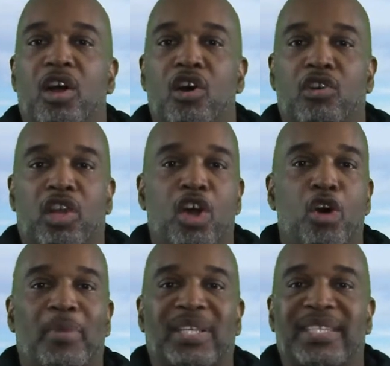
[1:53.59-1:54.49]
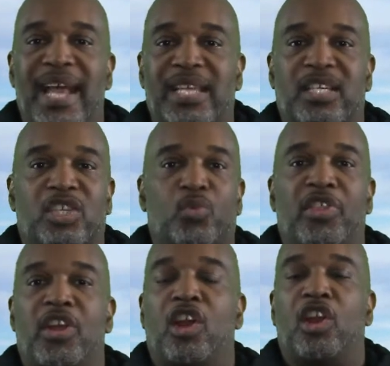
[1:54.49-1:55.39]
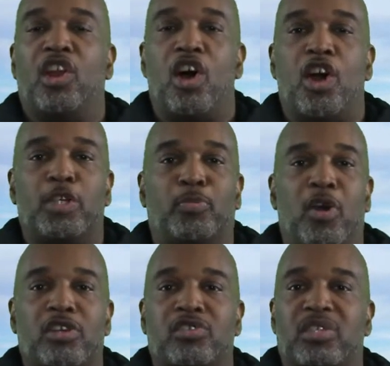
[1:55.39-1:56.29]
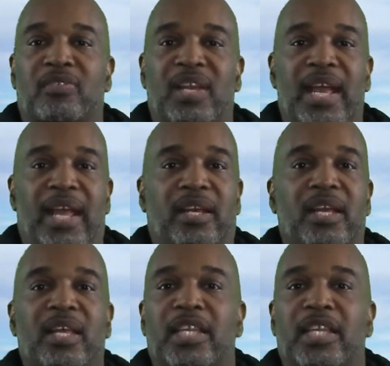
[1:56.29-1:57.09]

Oklahoma, Texas, where there are large parcels of land